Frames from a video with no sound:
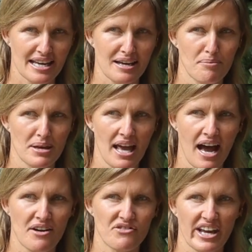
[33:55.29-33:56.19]
It can be
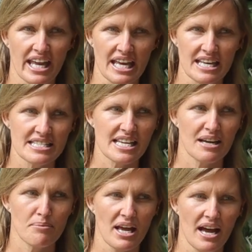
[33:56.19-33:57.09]
hard for kids, it
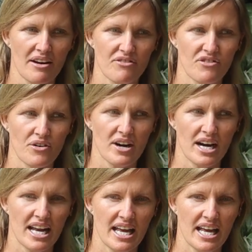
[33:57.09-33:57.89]
can be hard for